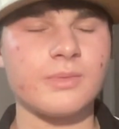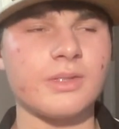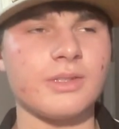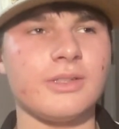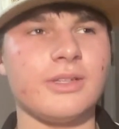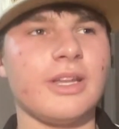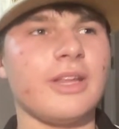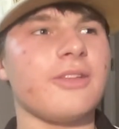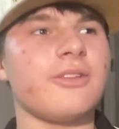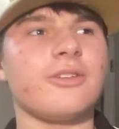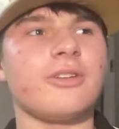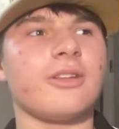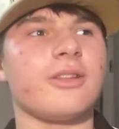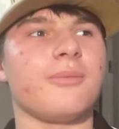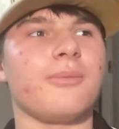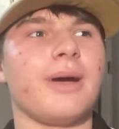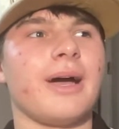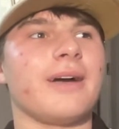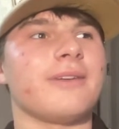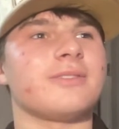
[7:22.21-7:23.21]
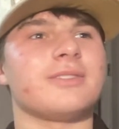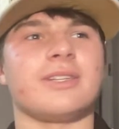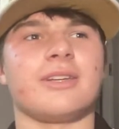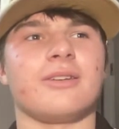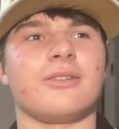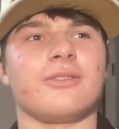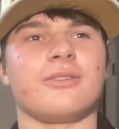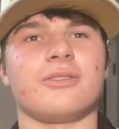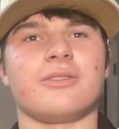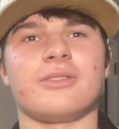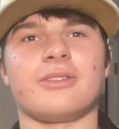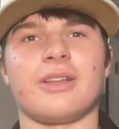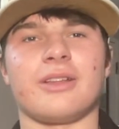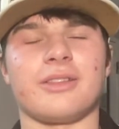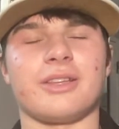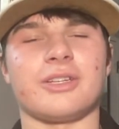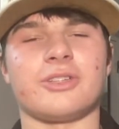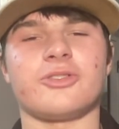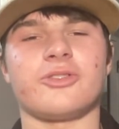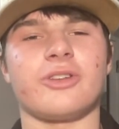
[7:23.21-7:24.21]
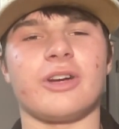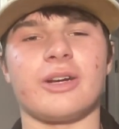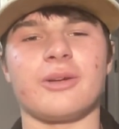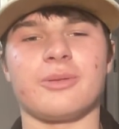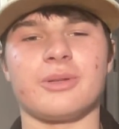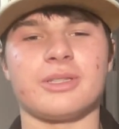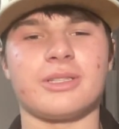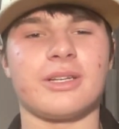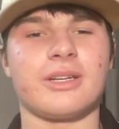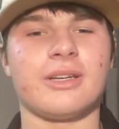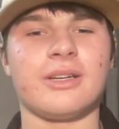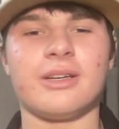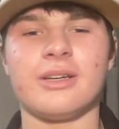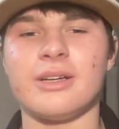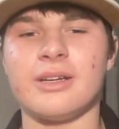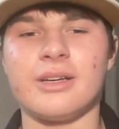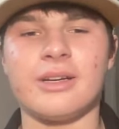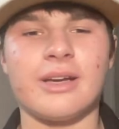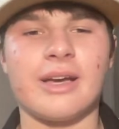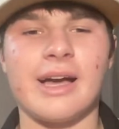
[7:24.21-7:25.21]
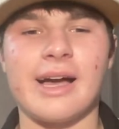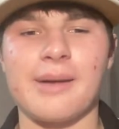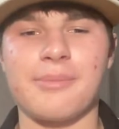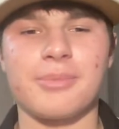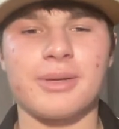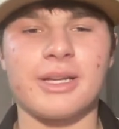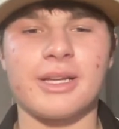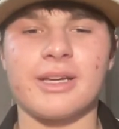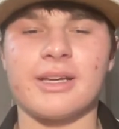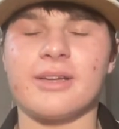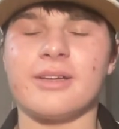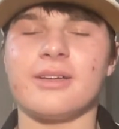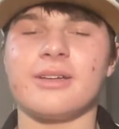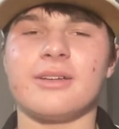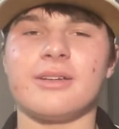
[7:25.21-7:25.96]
Neither did the Mavs that this trade was happening.